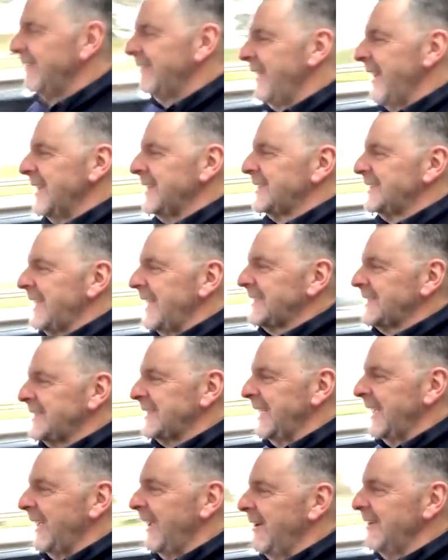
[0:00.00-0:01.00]

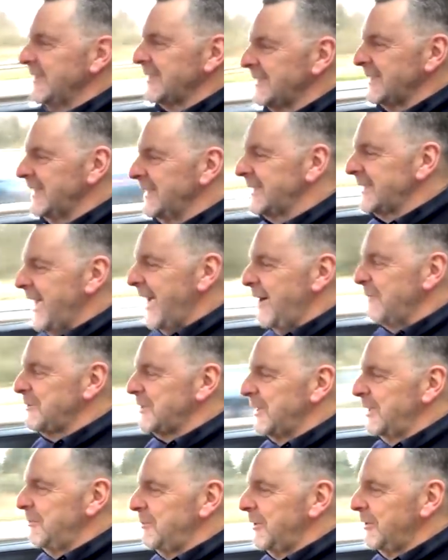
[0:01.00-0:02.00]
Fantastic, honestly, it's
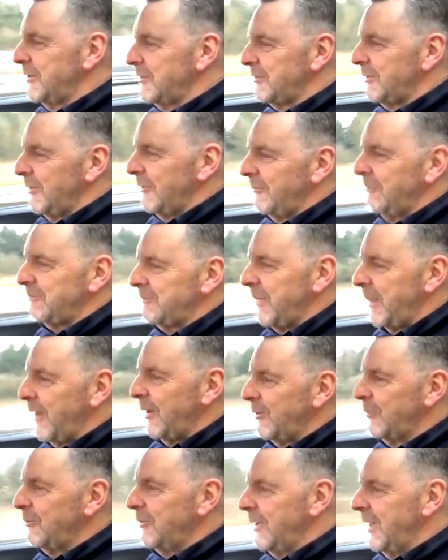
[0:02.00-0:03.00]
absolutely
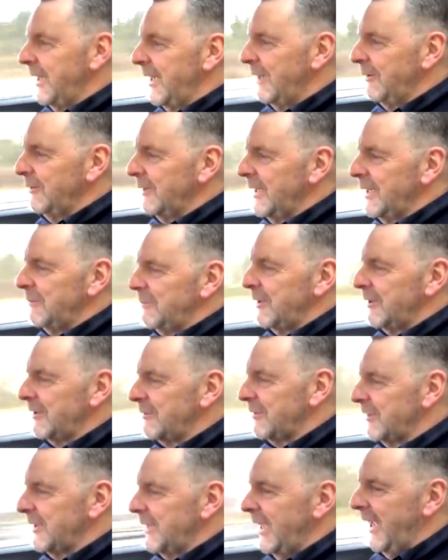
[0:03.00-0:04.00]
beautiful. Really, really
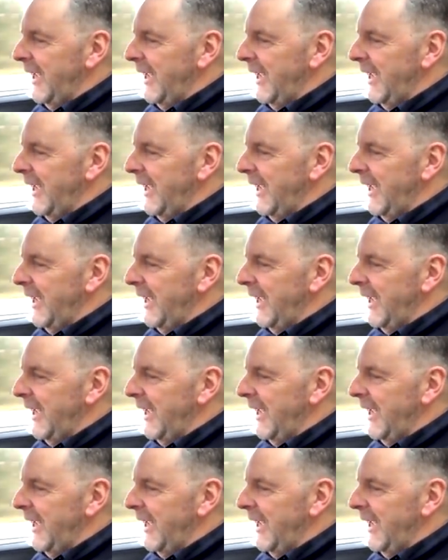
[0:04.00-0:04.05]
beautiful.